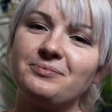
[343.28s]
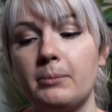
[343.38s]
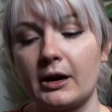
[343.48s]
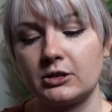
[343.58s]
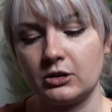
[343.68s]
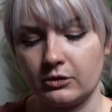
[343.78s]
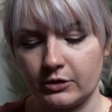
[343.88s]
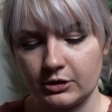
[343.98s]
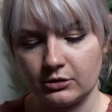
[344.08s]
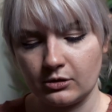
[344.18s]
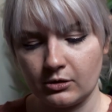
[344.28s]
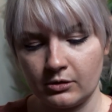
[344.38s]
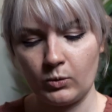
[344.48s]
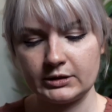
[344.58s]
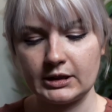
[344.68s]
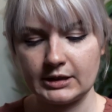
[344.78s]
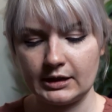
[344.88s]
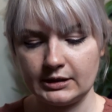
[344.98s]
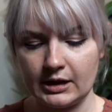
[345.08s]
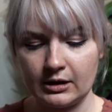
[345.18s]
Back to Universal, once I
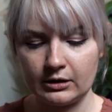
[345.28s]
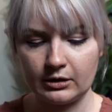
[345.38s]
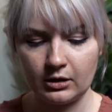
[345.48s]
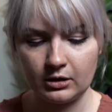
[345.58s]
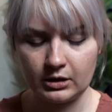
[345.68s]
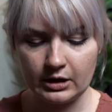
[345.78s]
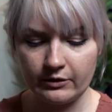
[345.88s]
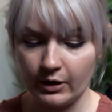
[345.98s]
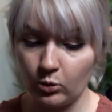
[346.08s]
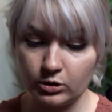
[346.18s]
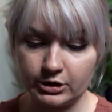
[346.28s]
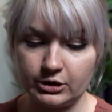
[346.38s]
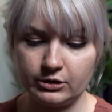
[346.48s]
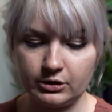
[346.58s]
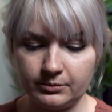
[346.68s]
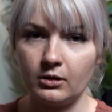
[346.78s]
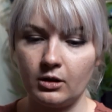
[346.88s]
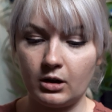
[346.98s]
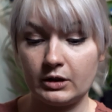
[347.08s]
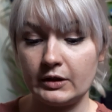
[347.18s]
sat down, if I ordered
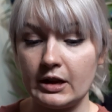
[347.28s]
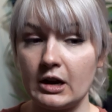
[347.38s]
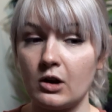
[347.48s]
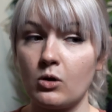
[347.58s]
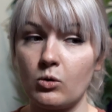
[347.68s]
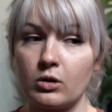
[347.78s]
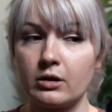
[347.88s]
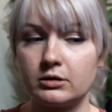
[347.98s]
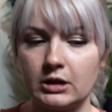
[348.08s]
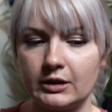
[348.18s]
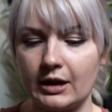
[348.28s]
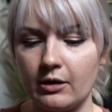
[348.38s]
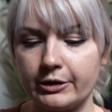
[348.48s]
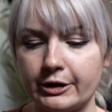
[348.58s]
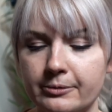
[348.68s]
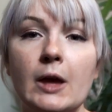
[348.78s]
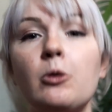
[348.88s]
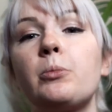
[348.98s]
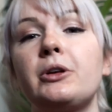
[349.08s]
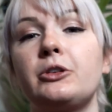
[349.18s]
on there or at the counter, they will
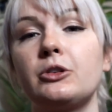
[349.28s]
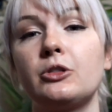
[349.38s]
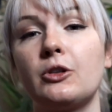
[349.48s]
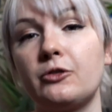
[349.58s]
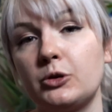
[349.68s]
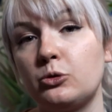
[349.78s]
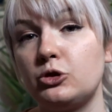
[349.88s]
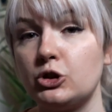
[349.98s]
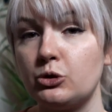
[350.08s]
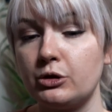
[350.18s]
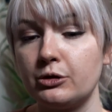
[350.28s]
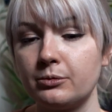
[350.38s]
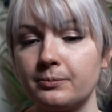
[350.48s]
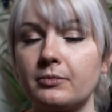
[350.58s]
bring the food to you.